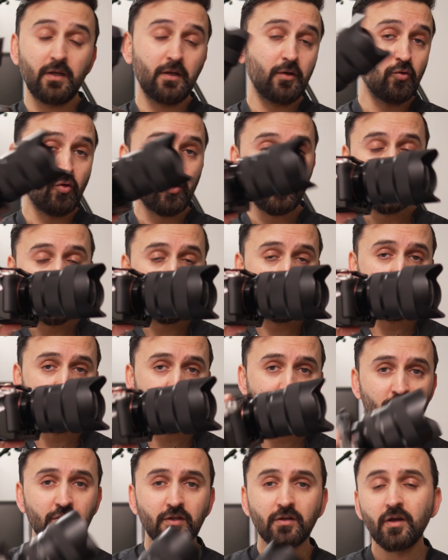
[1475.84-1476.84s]
in normal
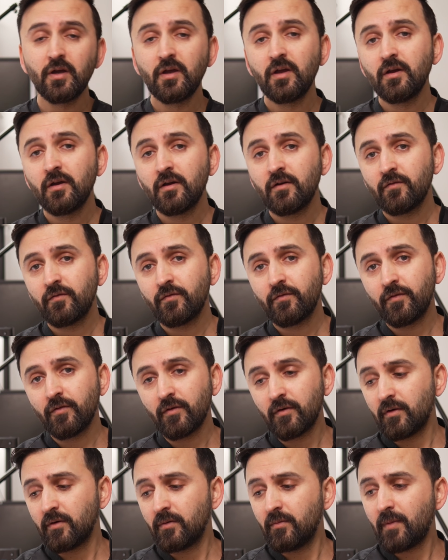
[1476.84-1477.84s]
position.
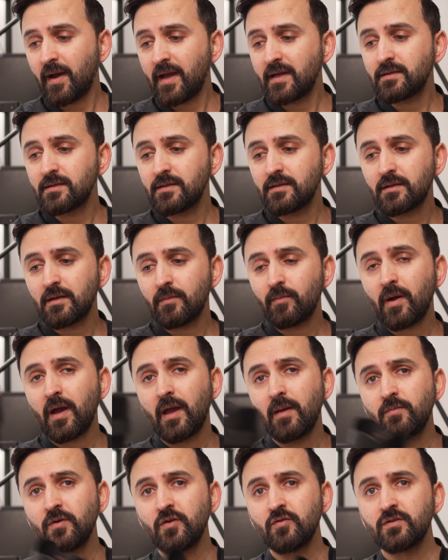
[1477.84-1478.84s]
For my setup,
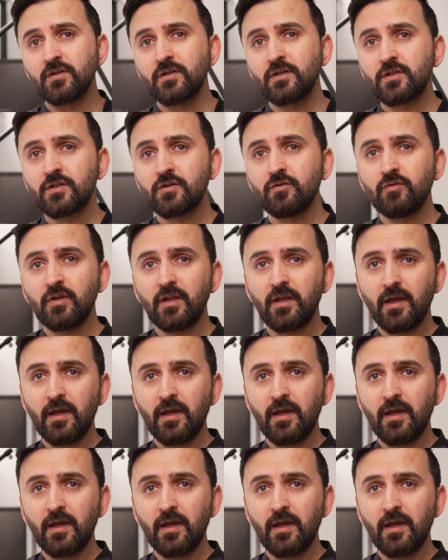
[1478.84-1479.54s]
I'm using Sony